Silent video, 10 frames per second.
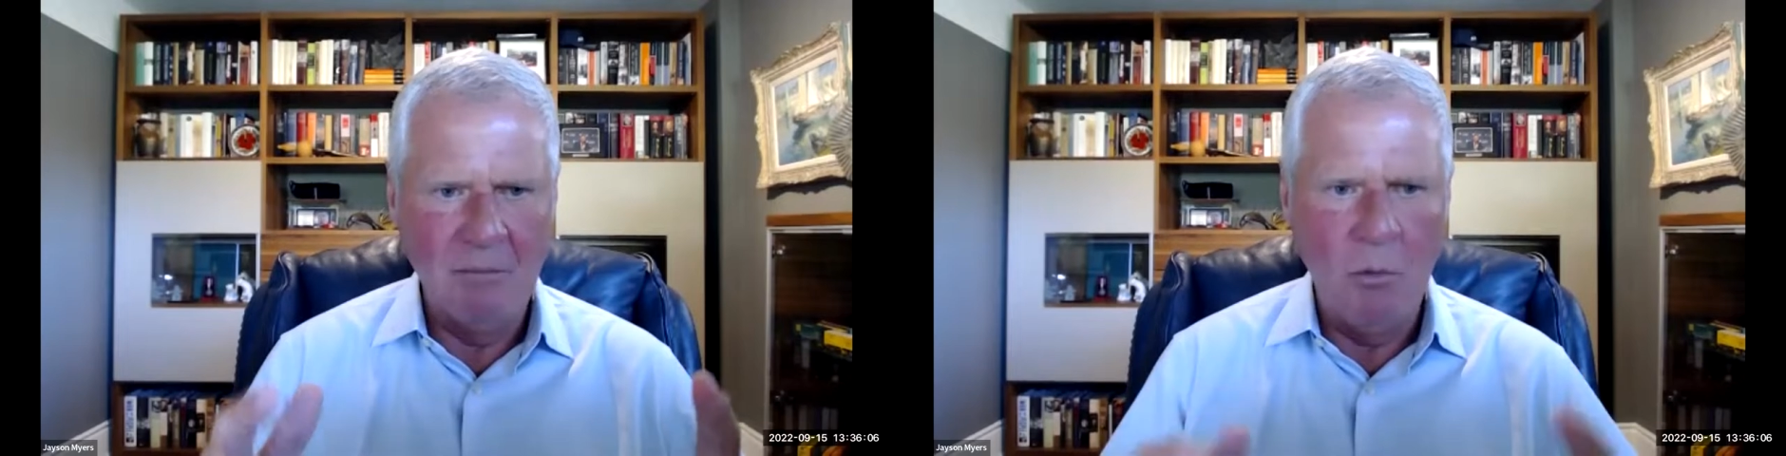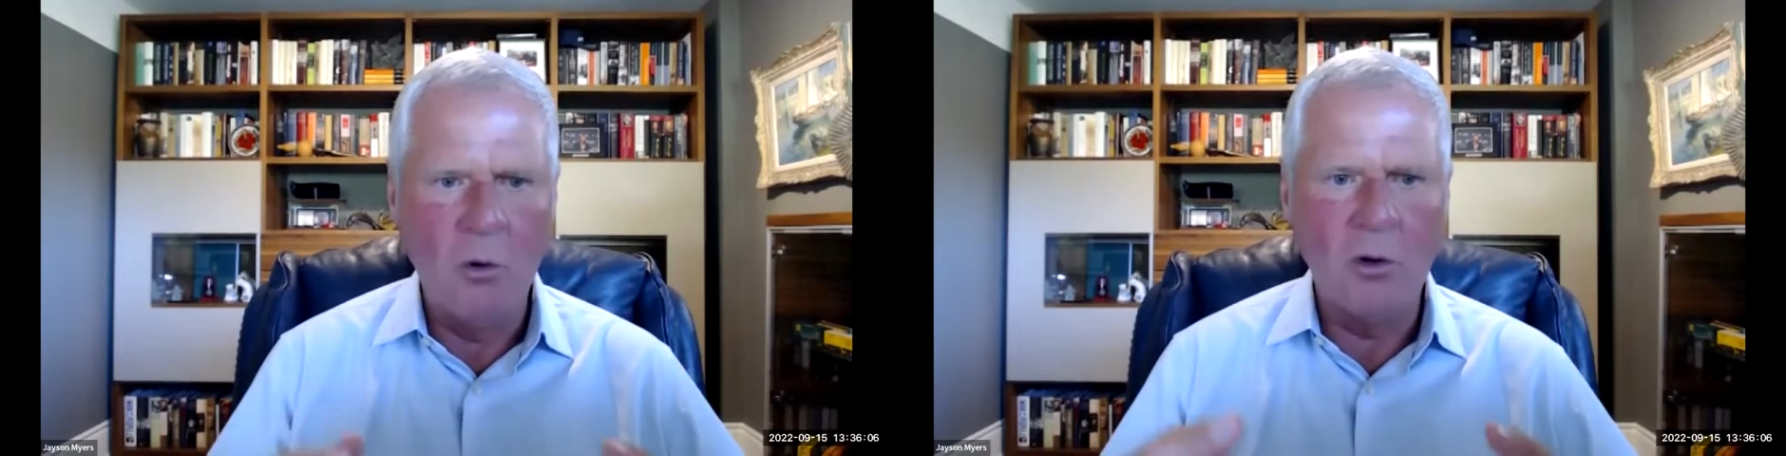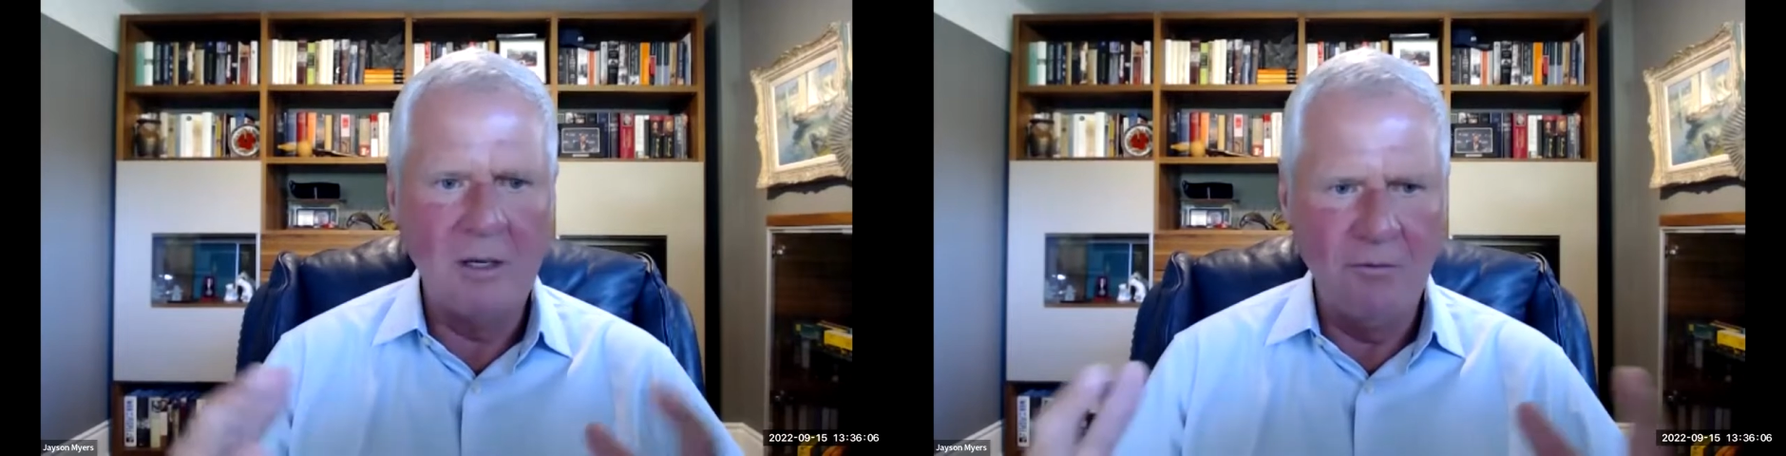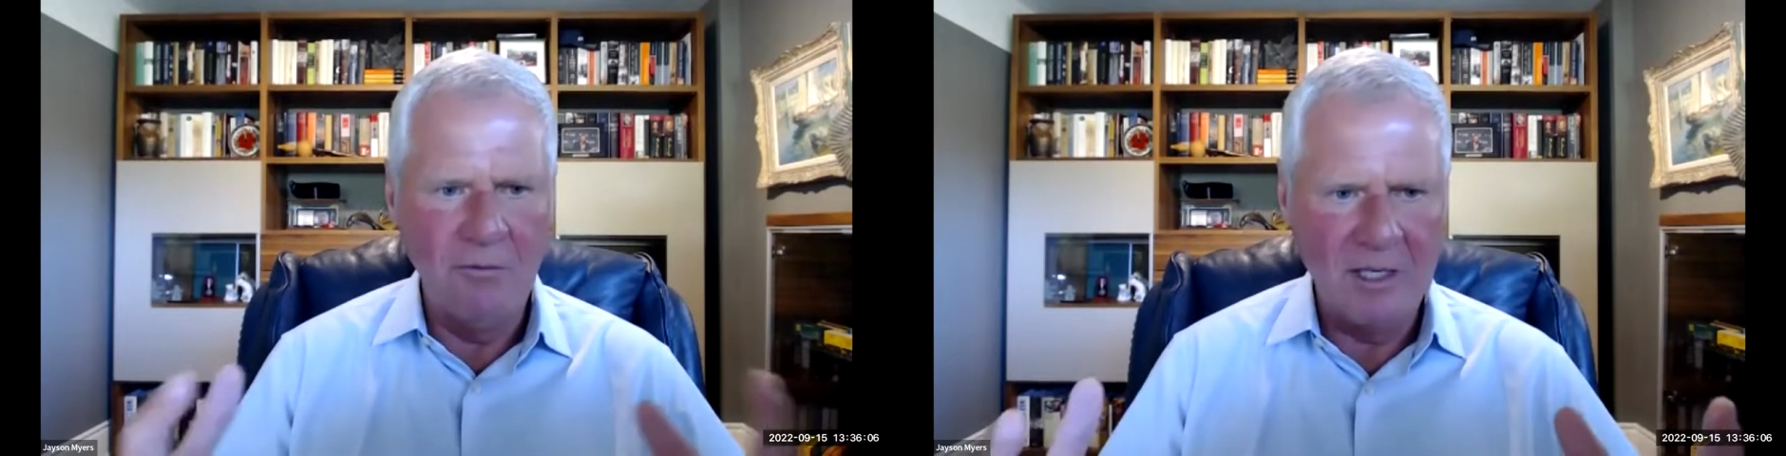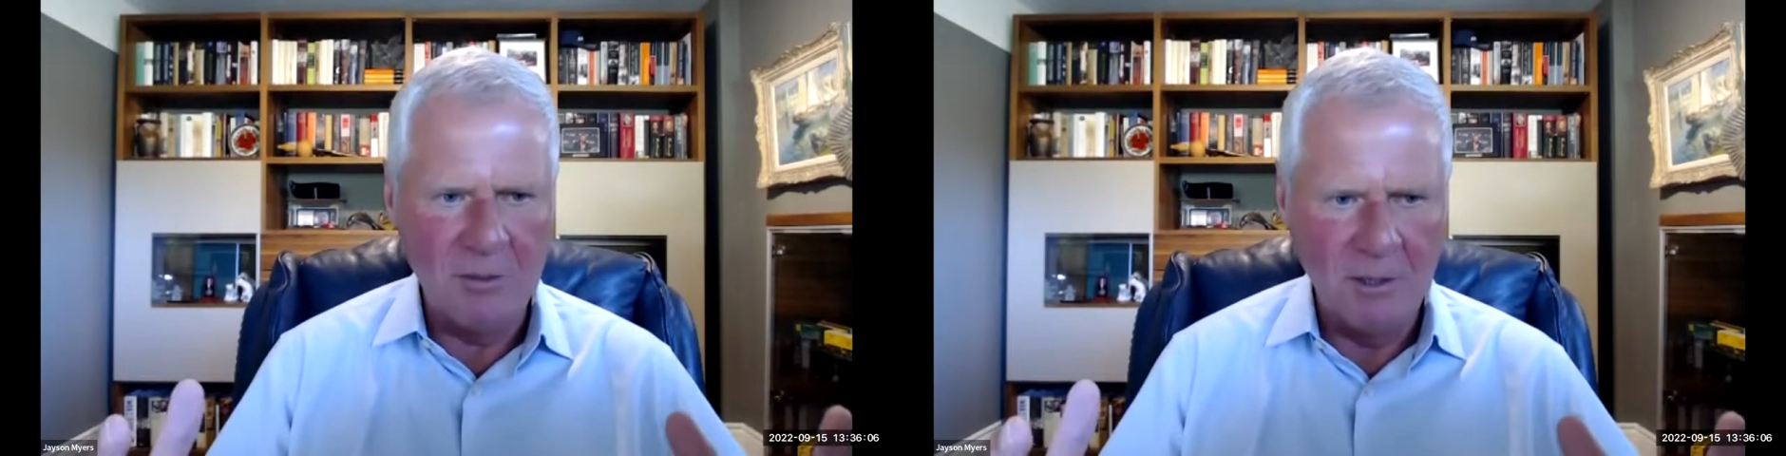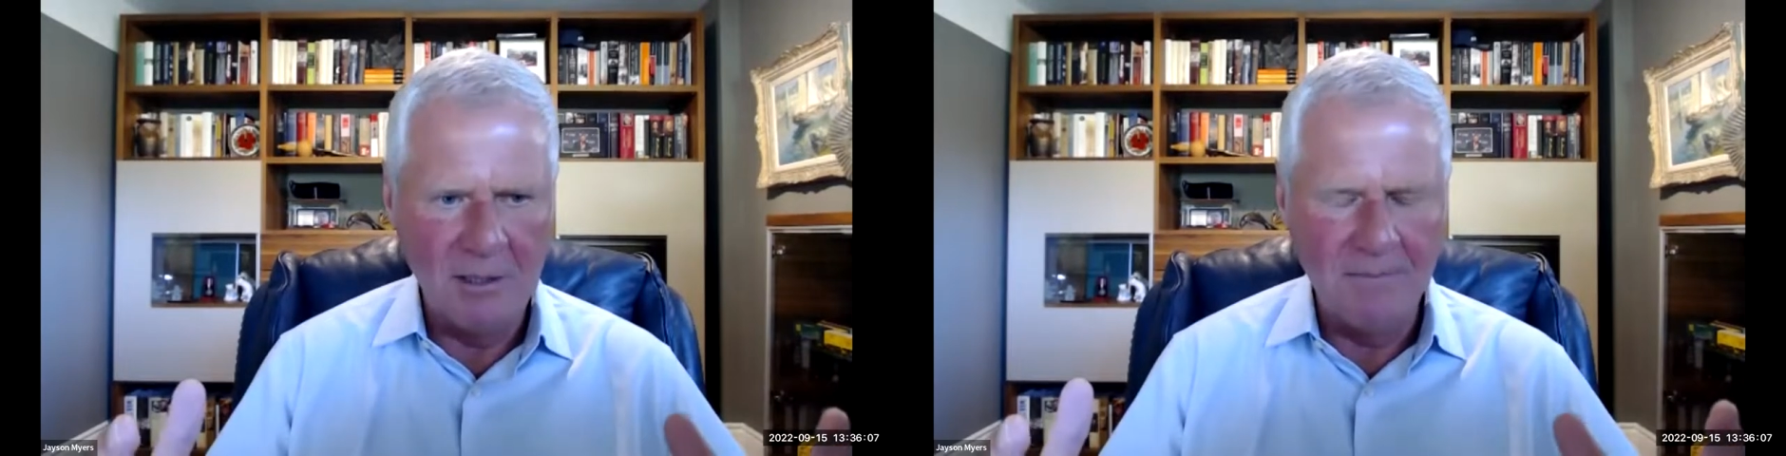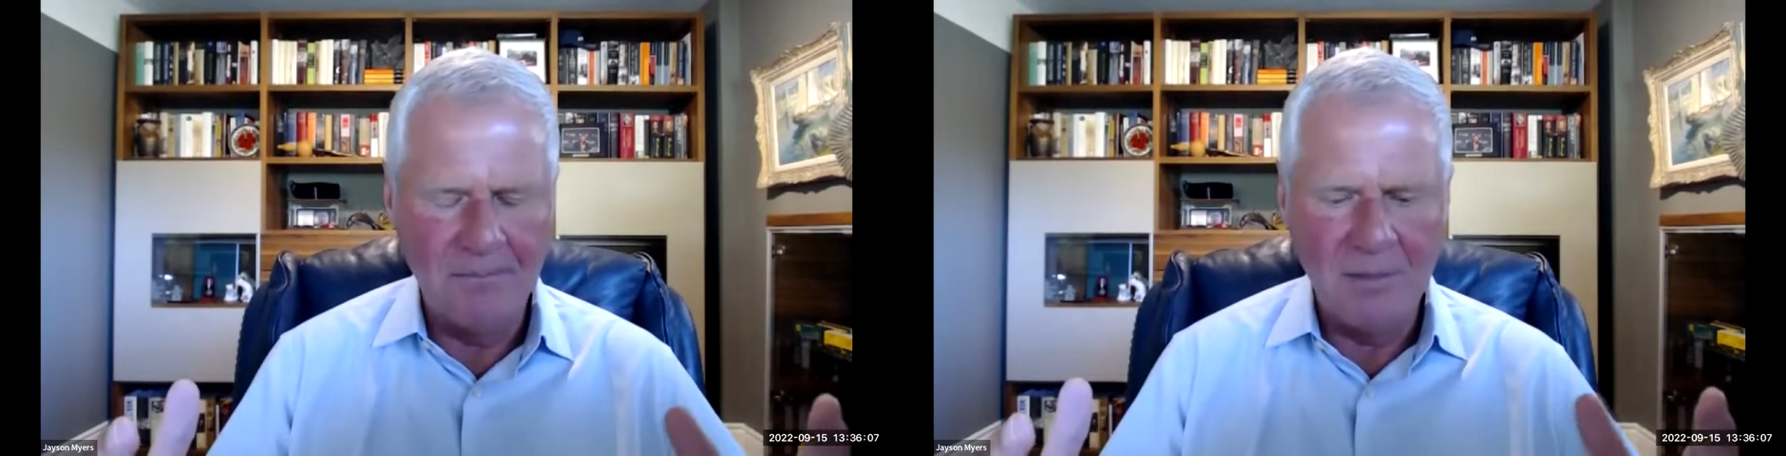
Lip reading: more investment